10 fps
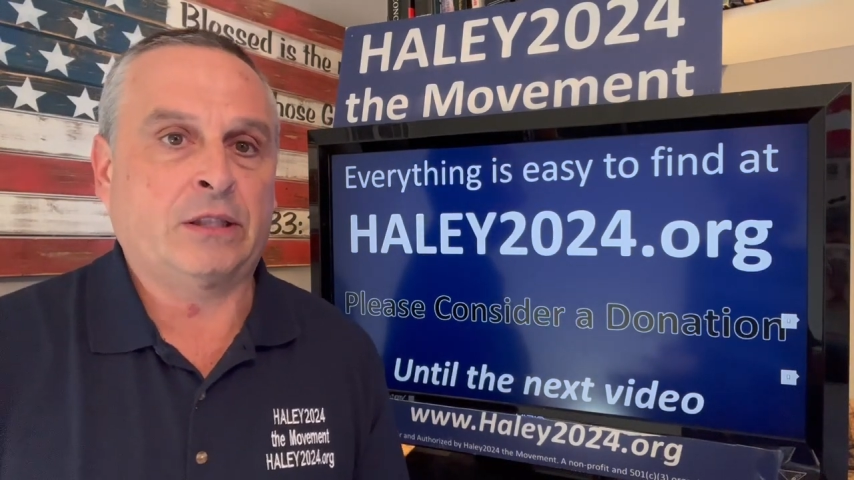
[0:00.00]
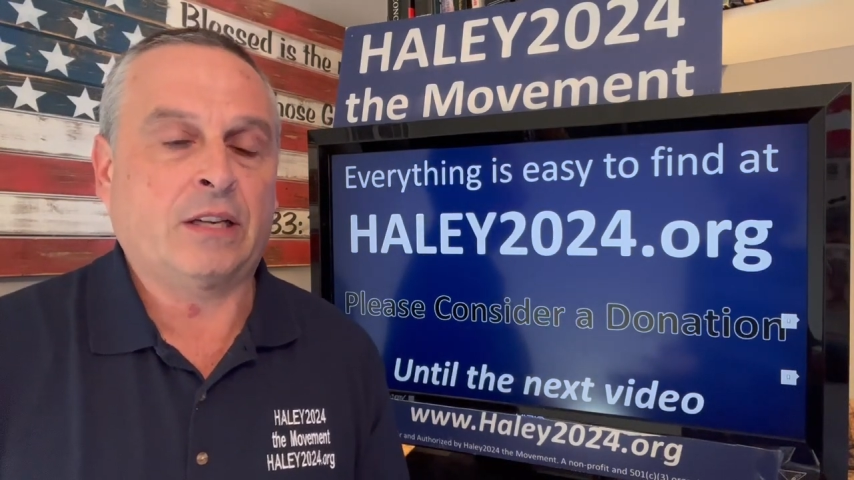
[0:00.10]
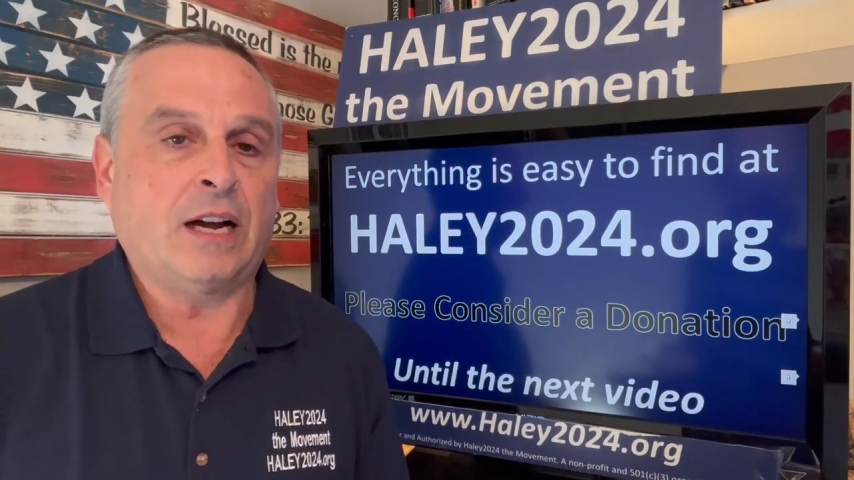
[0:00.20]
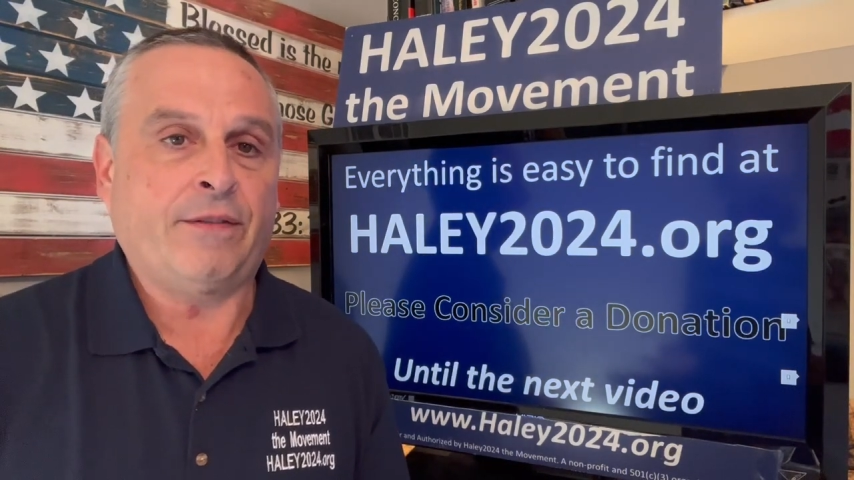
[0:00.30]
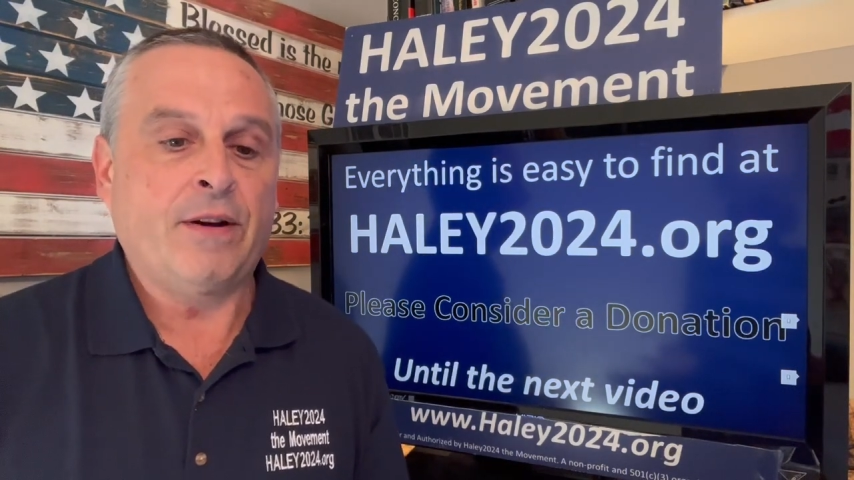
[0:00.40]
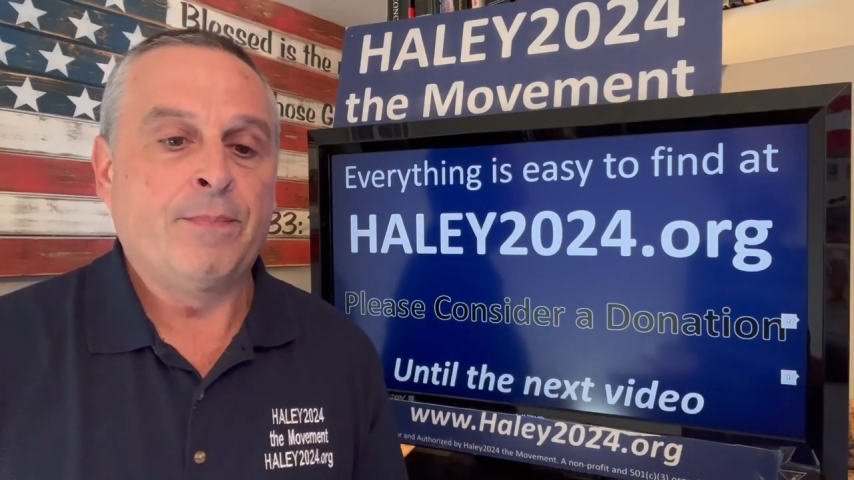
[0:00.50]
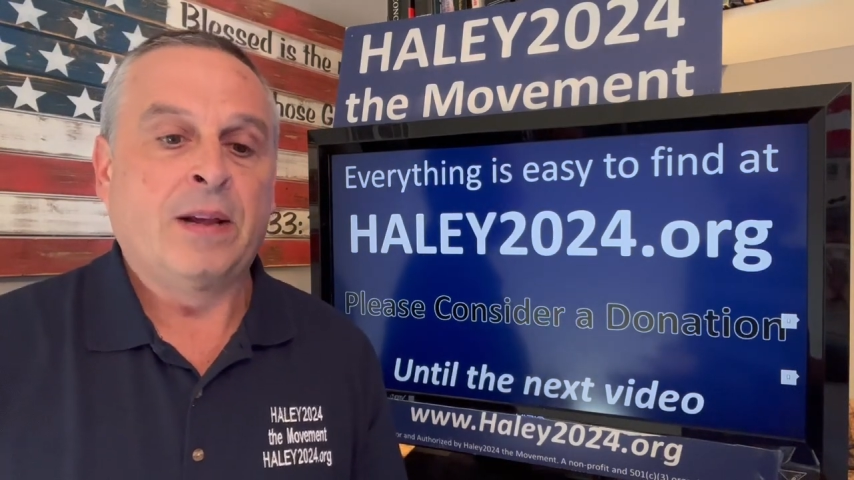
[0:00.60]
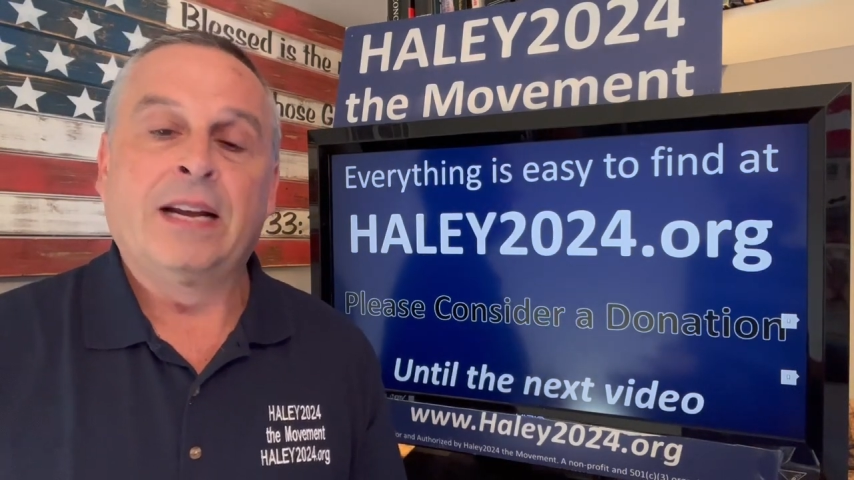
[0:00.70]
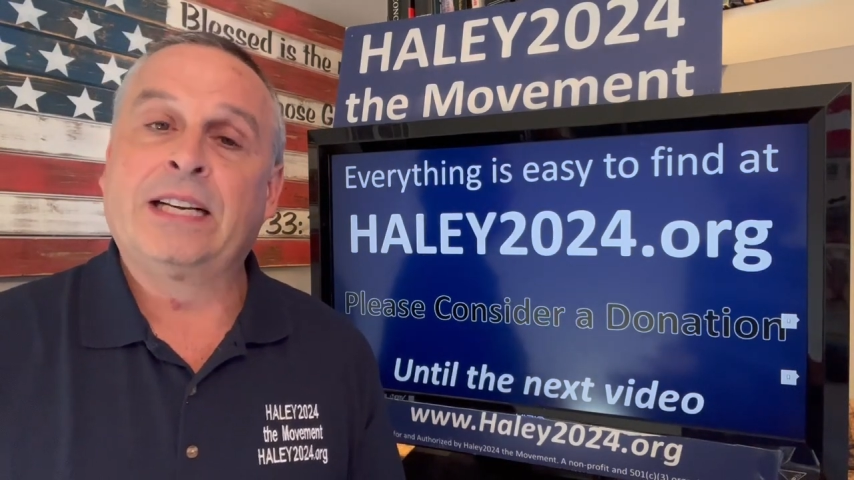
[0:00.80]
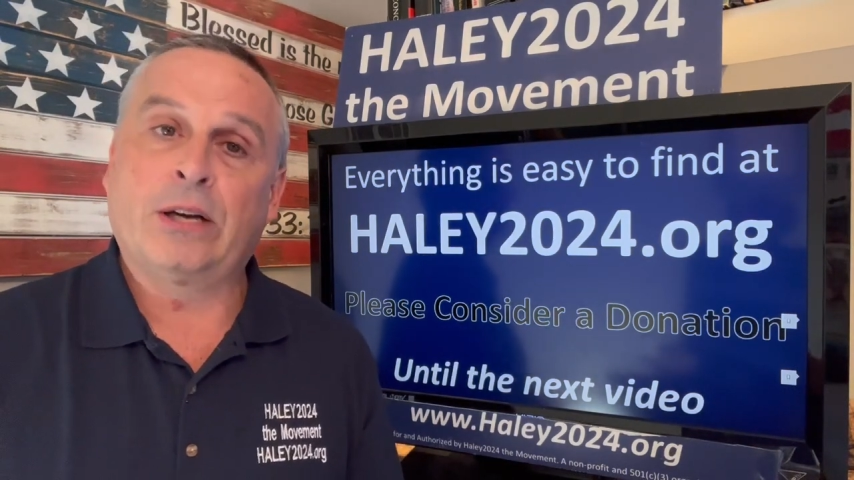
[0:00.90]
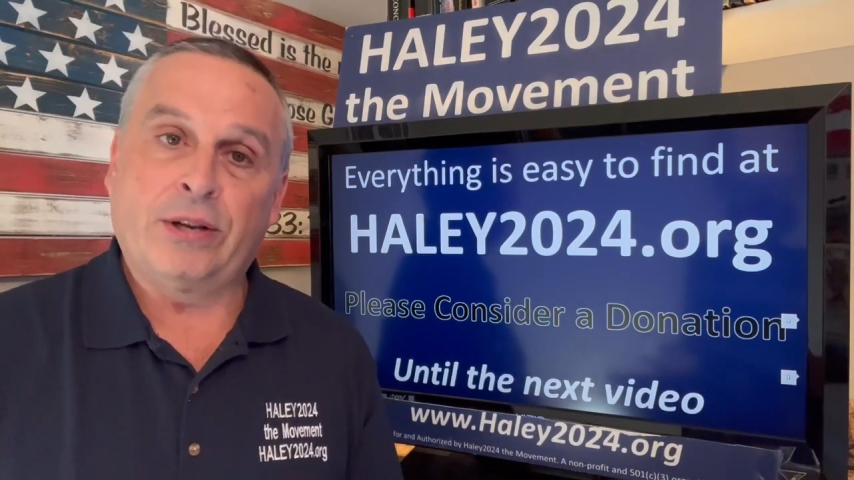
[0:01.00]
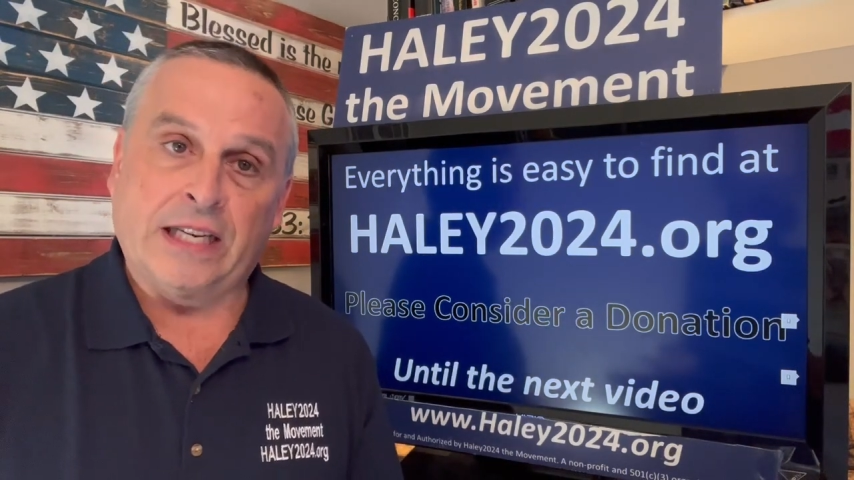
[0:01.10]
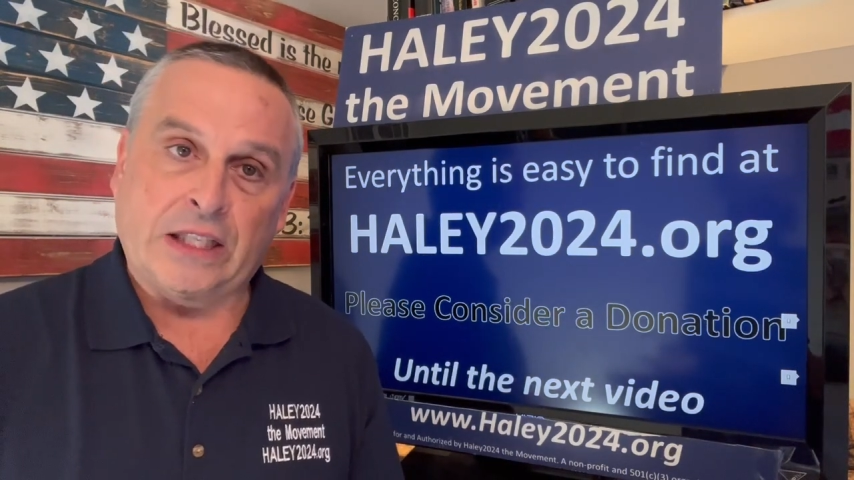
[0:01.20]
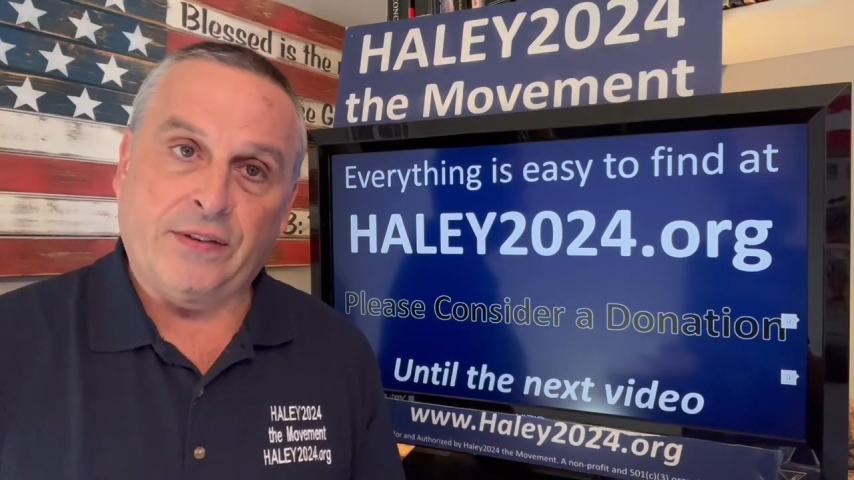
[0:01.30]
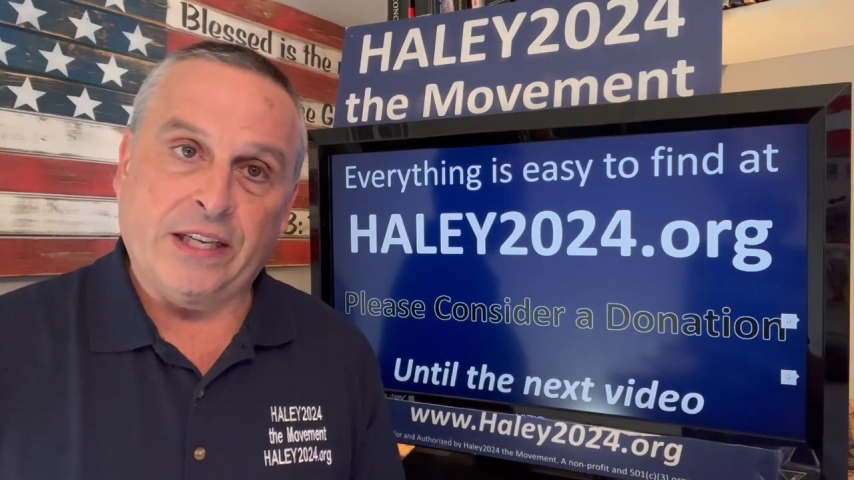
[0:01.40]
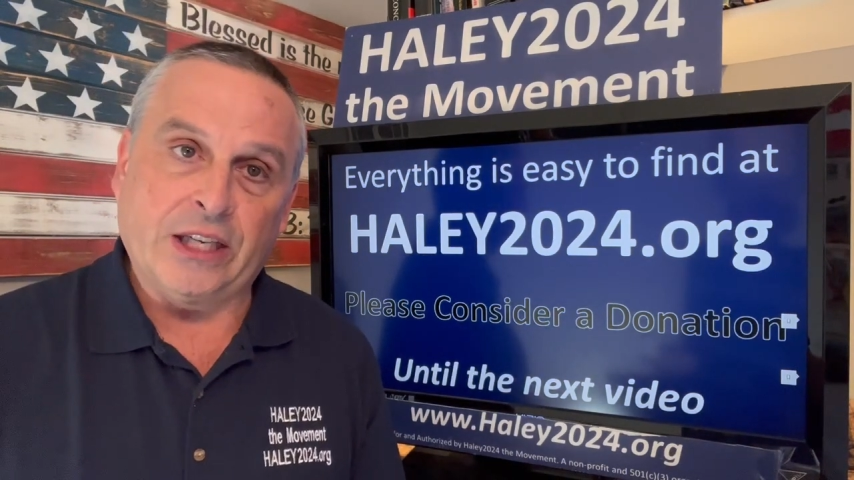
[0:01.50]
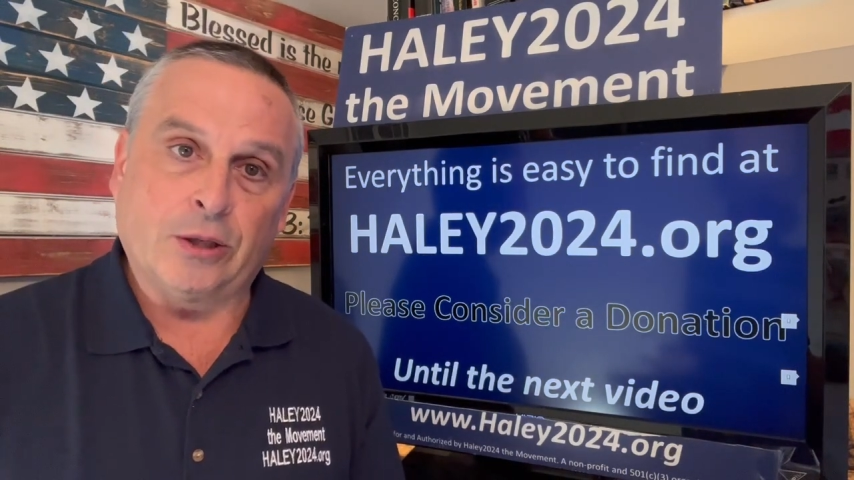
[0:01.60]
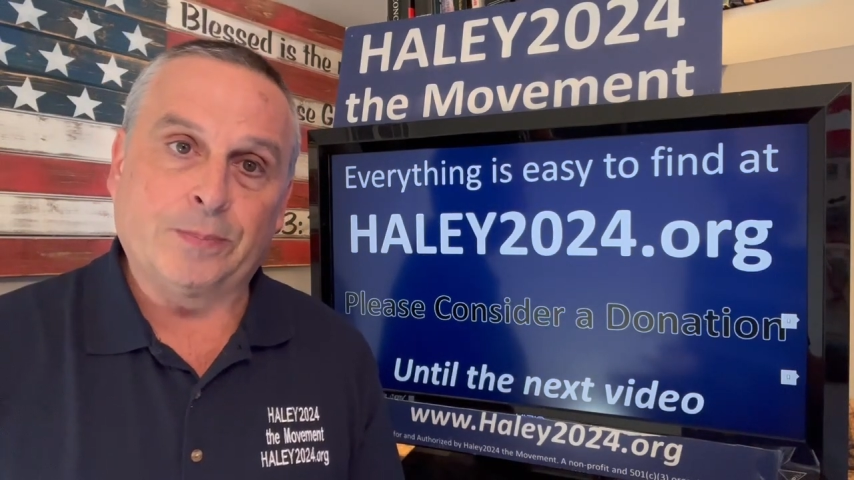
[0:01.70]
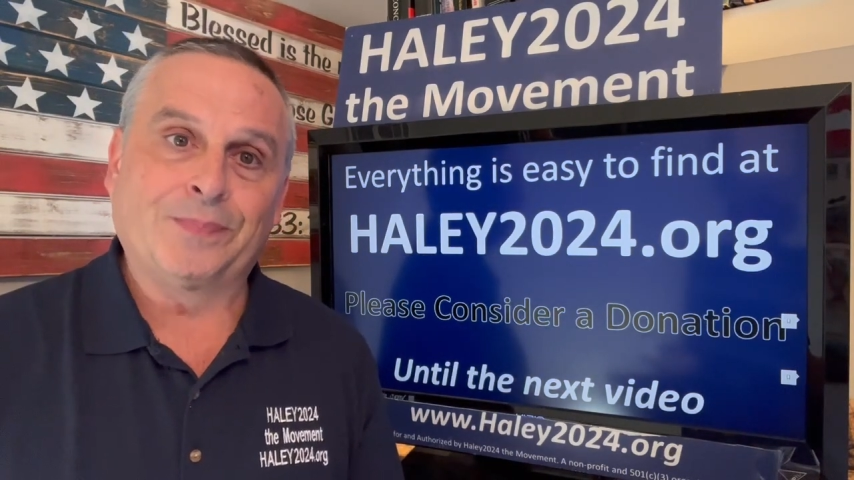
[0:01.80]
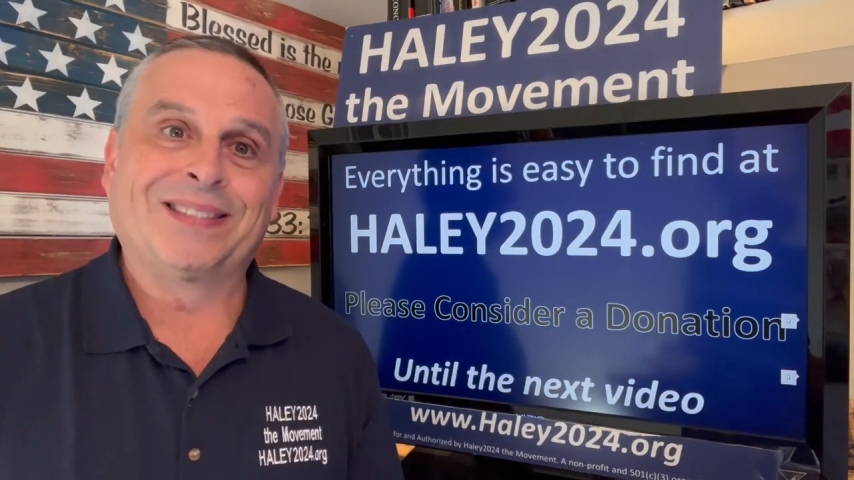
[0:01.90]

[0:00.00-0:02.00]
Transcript: stuff. Until the next video.